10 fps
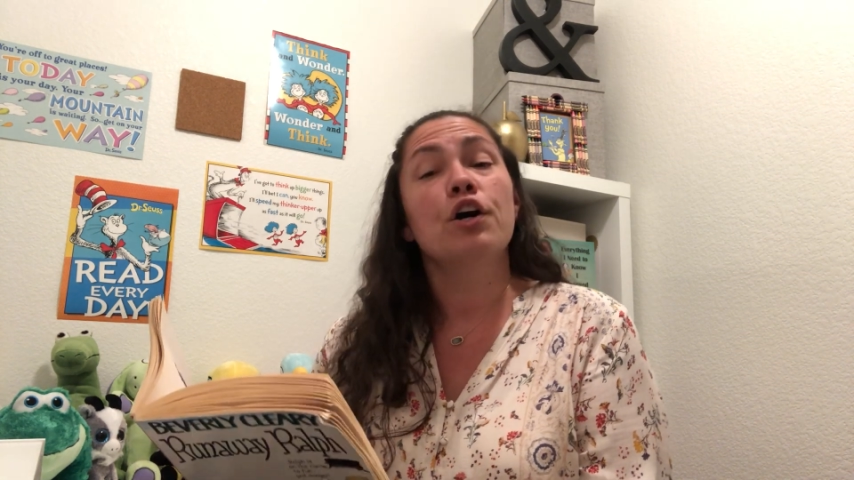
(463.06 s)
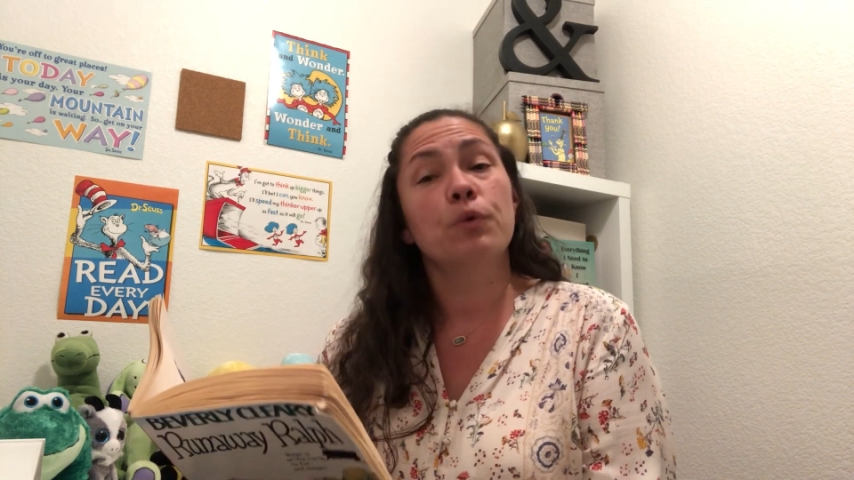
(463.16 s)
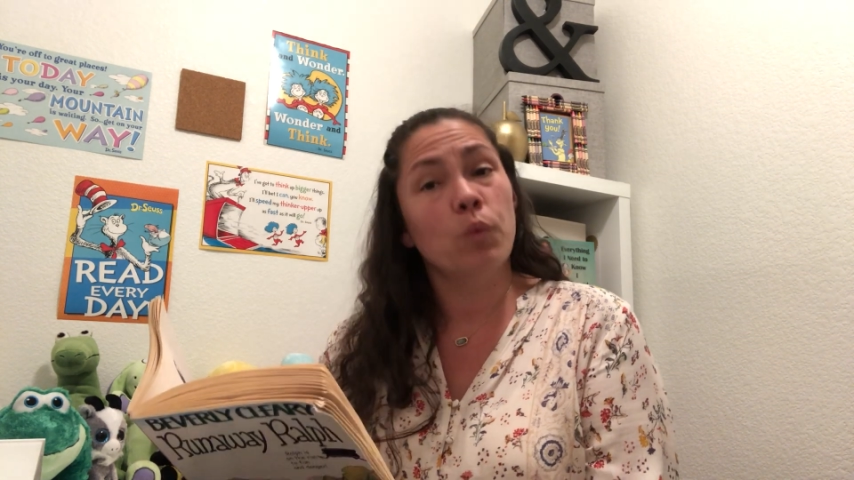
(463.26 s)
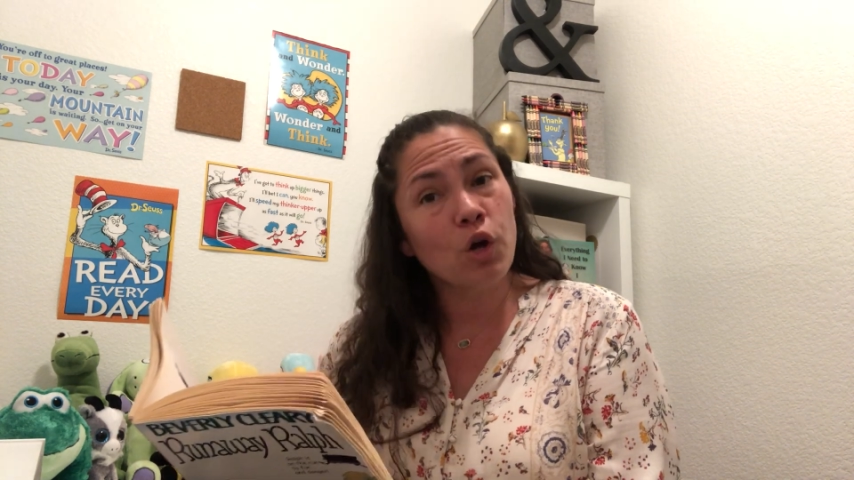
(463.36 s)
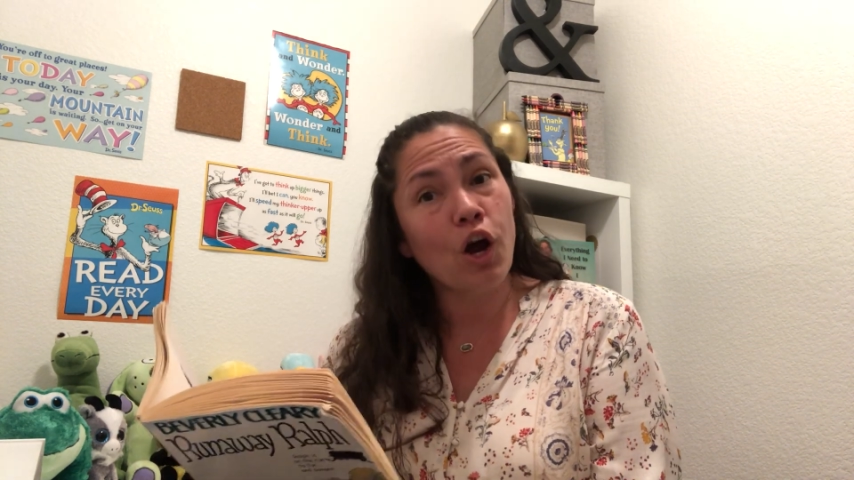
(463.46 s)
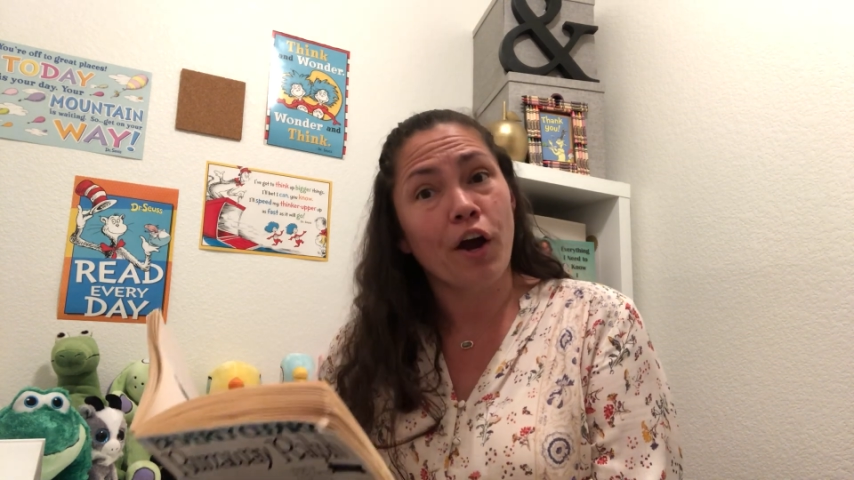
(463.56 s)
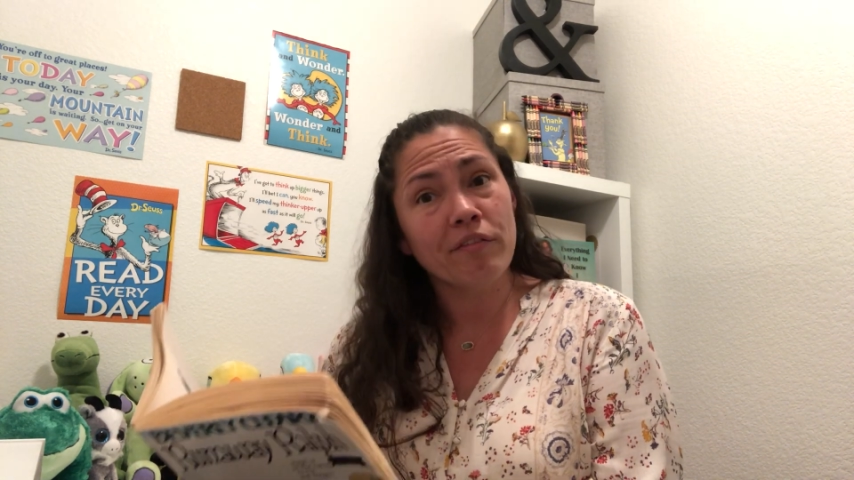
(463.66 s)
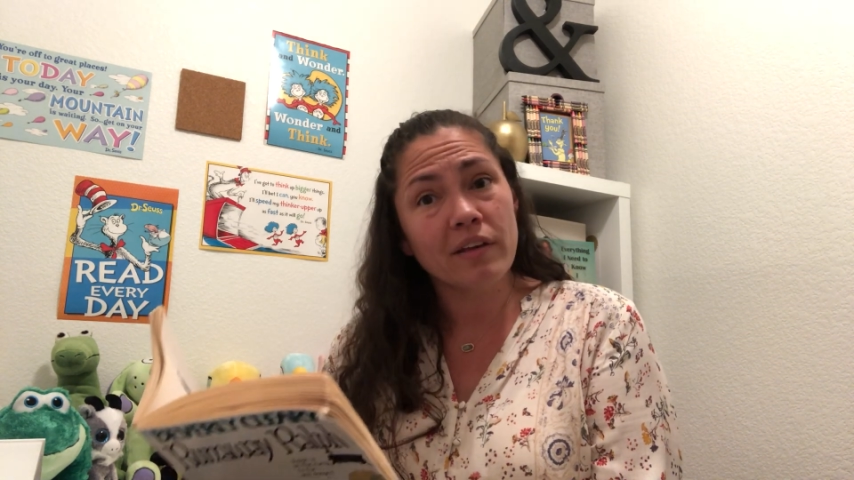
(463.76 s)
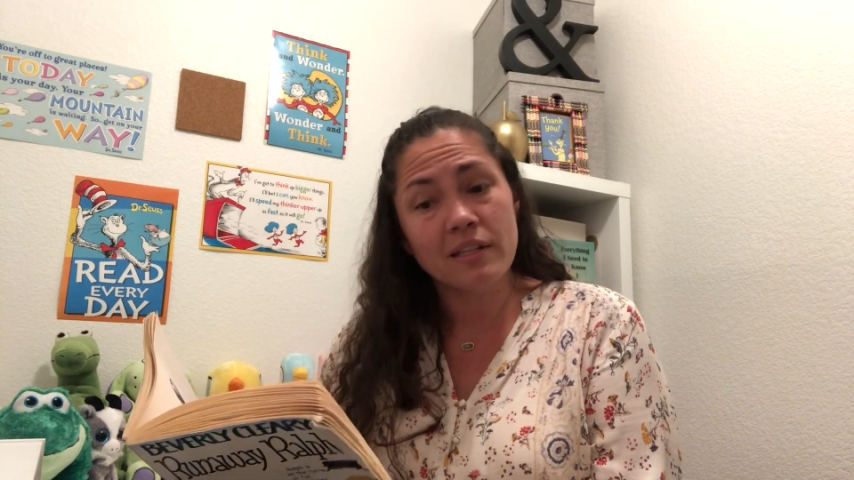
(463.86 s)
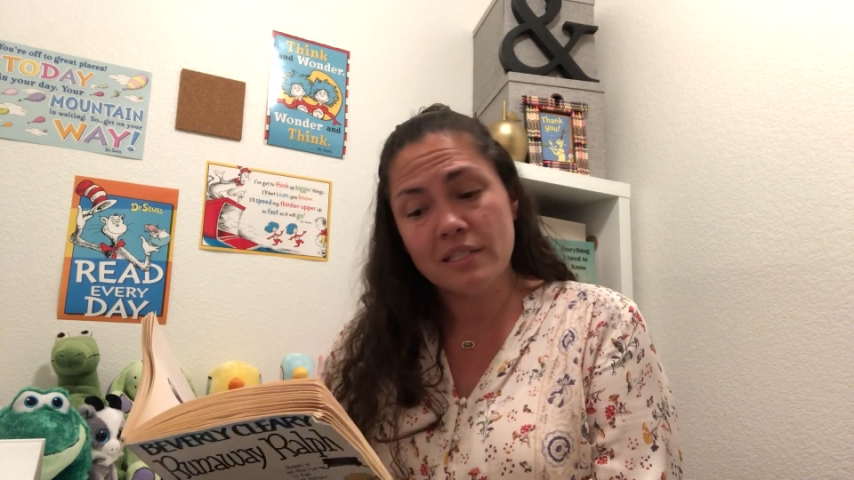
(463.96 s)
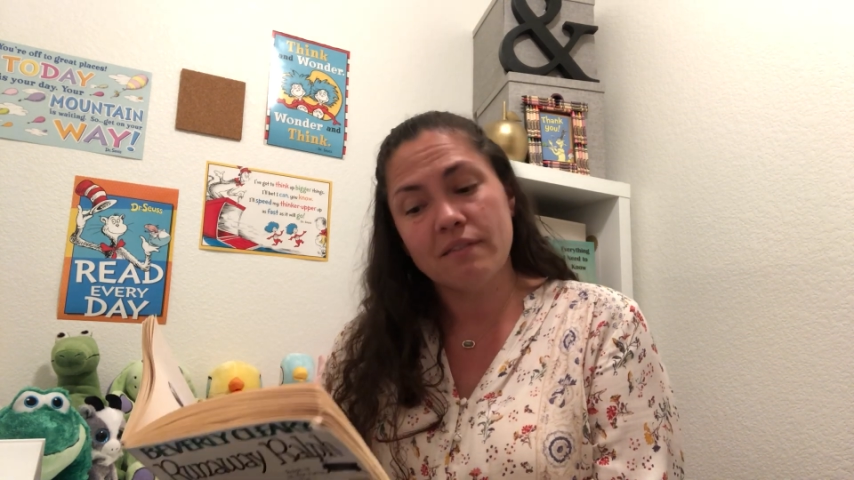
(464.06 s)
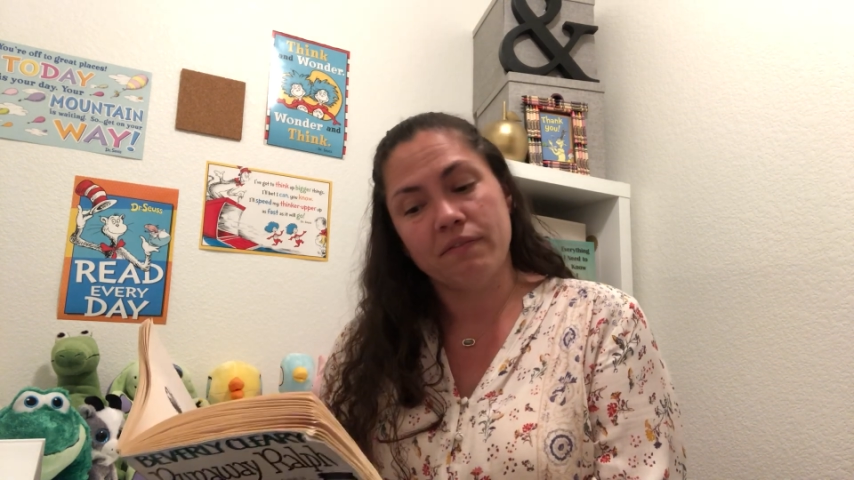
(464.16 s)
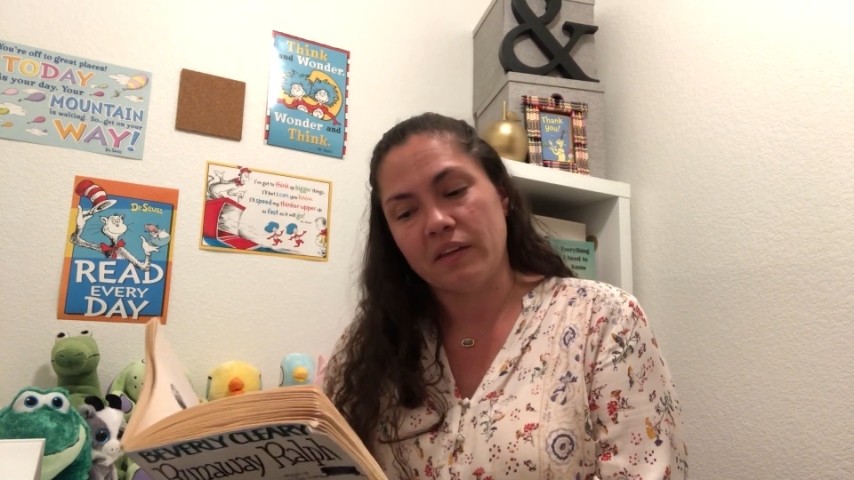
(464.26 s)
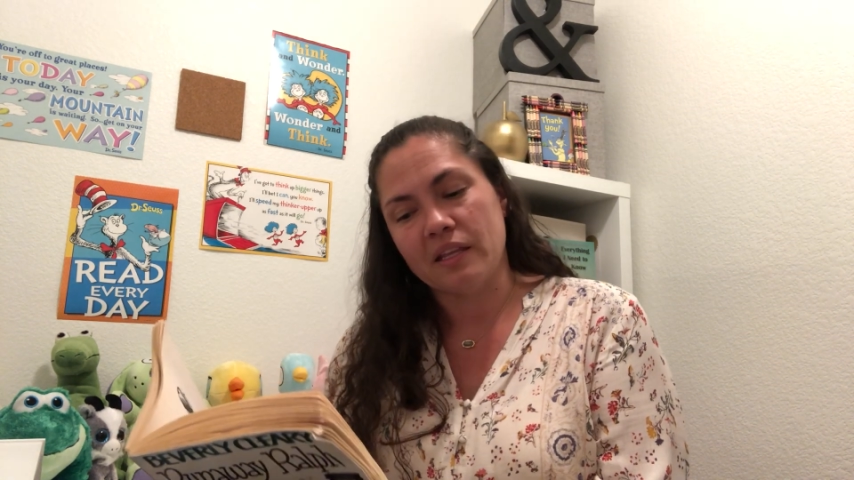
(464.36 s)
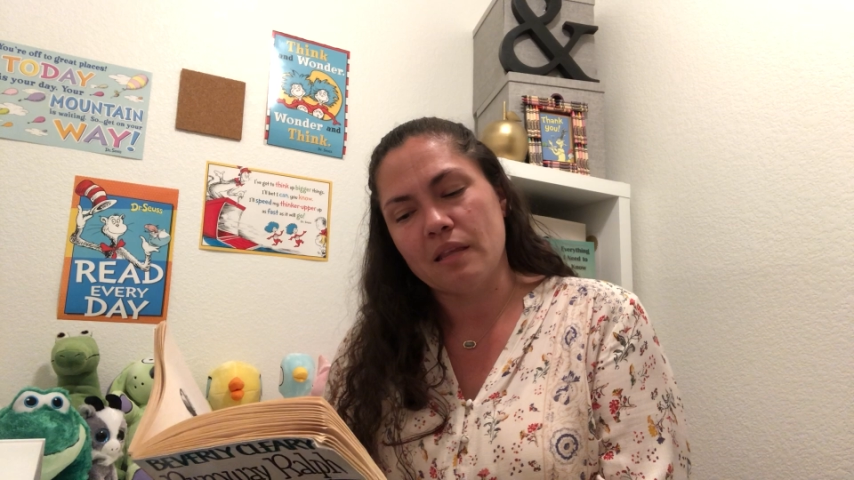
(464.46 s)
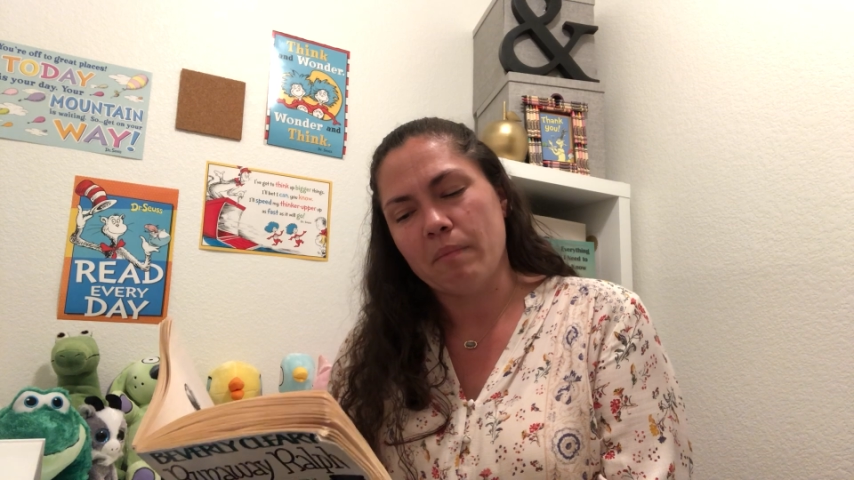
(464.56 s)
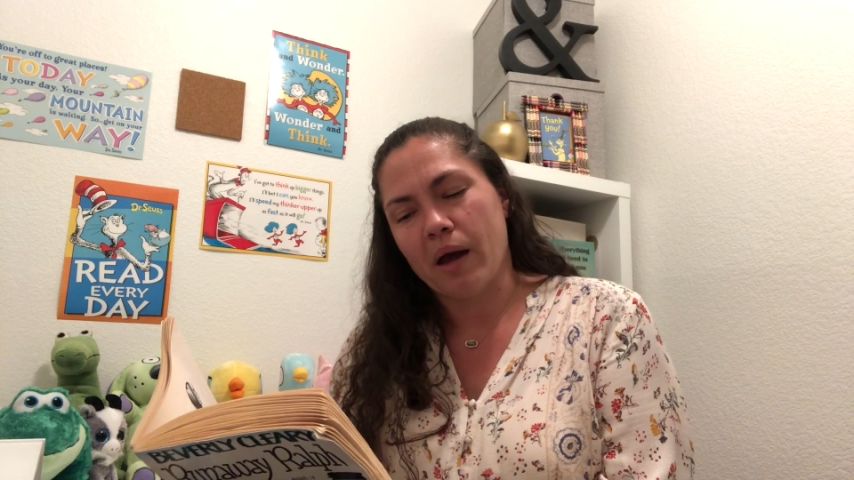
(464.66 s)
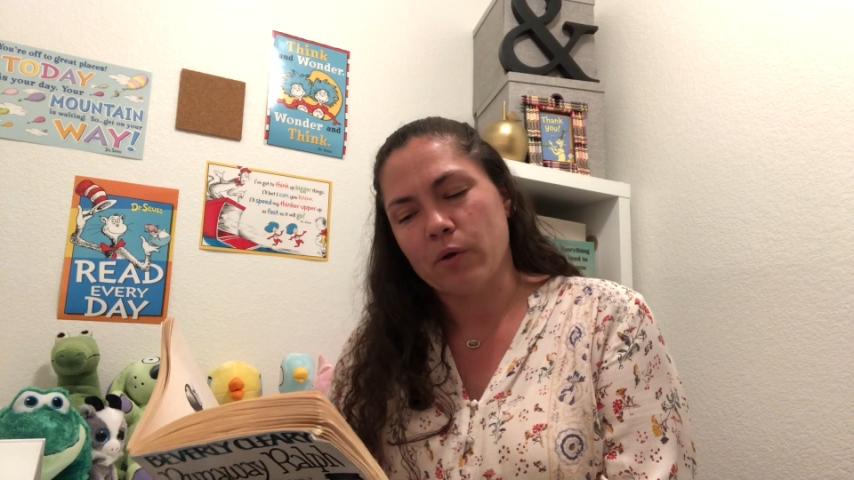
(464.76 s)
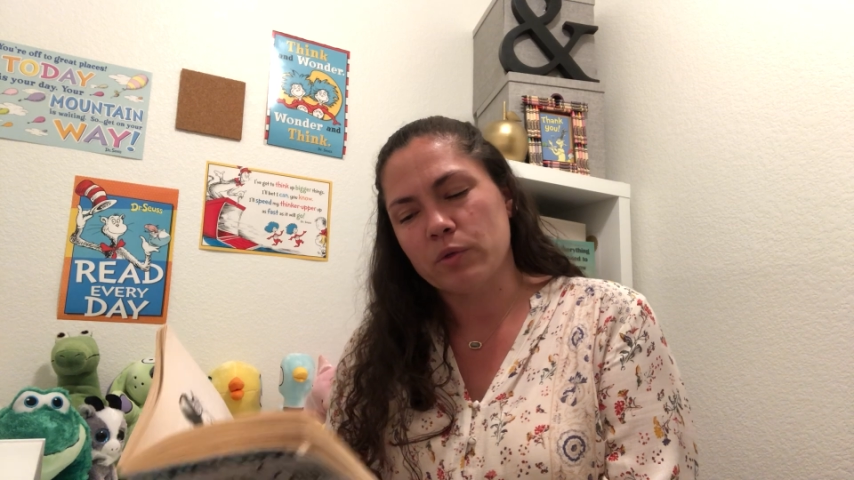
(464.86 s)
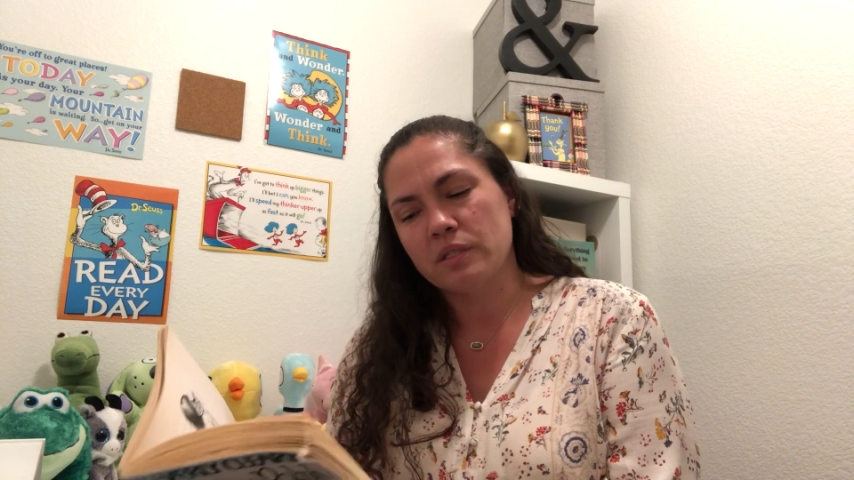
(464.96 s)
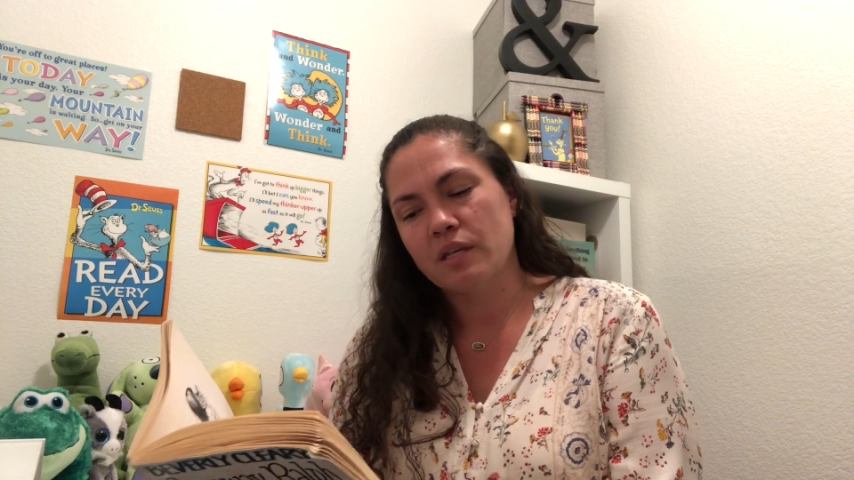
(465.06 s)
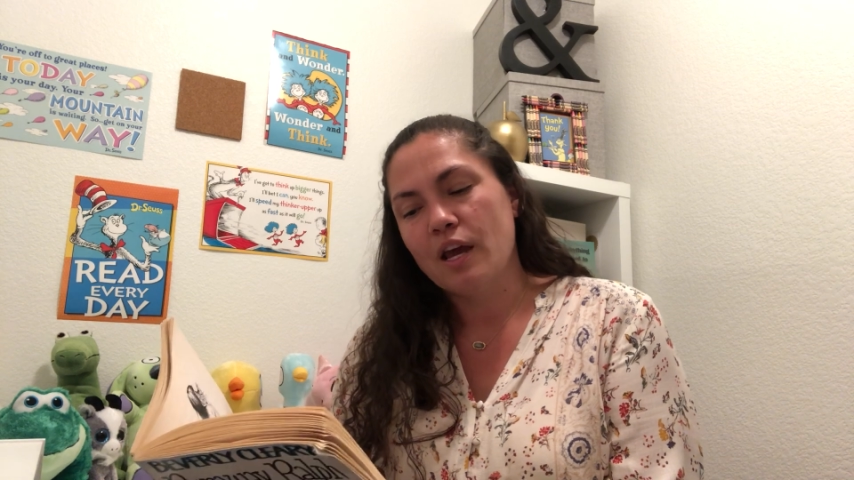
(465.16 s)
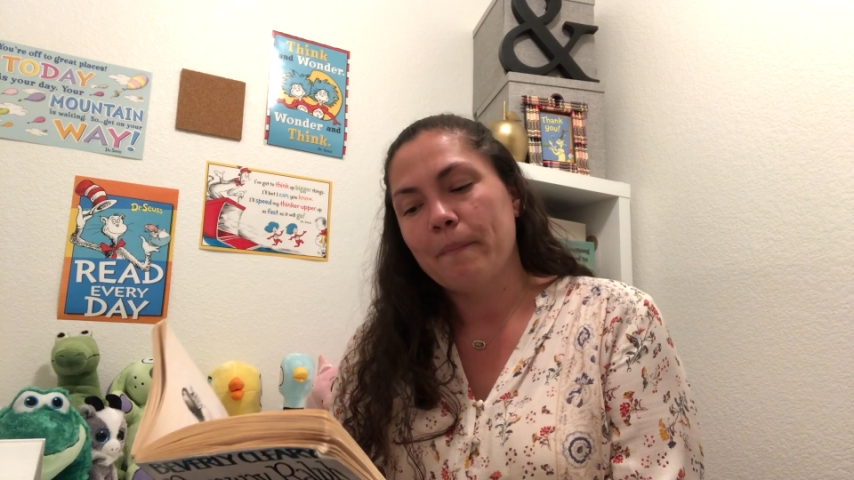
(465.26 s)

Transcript: Well, Garf gets to feed the mouse